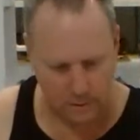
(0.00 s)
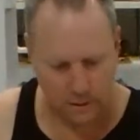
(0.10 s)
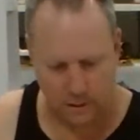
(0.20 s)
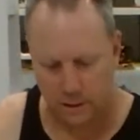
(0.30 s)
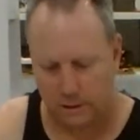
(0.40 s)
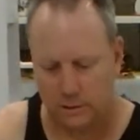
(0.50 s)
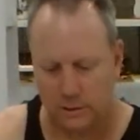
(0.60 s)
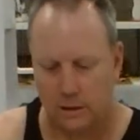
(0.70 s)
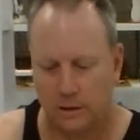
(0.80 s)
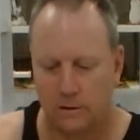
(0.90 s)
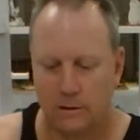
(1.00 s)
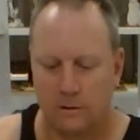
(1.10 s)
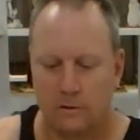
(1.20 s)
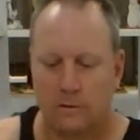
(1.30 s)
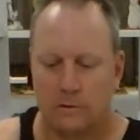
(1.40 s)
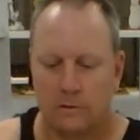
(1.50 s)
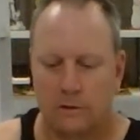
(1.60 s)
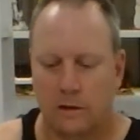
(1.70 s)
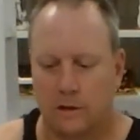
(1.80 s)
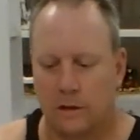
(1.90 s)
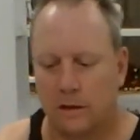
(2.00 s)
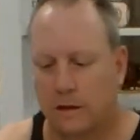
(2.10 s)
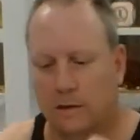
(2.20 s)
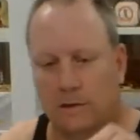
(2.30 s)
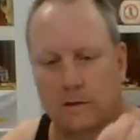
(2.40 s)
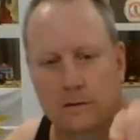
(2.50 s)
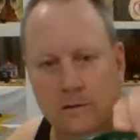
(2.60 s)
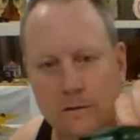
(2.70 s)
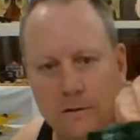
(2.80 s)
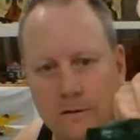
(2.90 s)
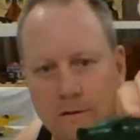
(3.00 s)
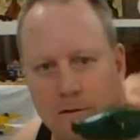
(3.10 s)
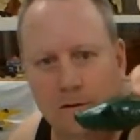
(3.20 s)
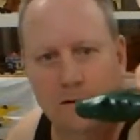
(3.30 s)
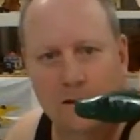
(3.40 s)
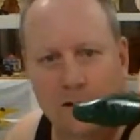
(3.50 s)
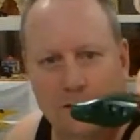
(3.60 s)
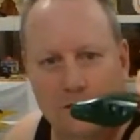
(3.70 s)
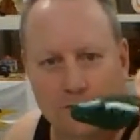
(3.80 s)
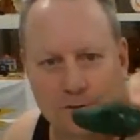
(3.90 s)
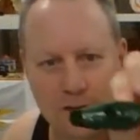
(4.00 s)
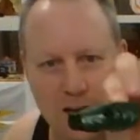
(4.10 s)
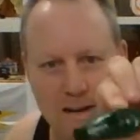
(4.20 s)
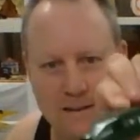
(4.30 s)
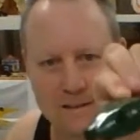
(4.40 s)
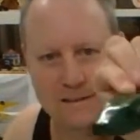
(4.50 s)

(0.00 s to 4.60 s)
Okay, so now I've got to check that out. How cool is that?